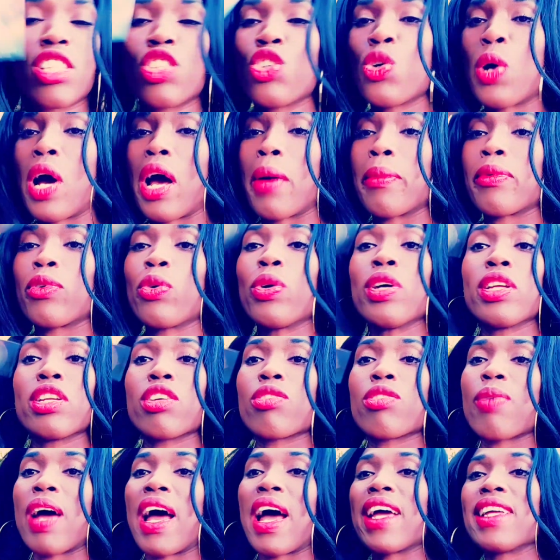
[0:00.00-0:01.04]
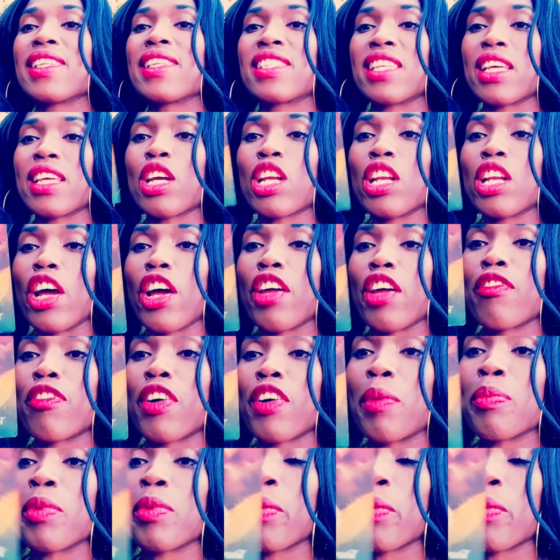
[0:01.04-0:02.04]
you are doing the right thing. Learn from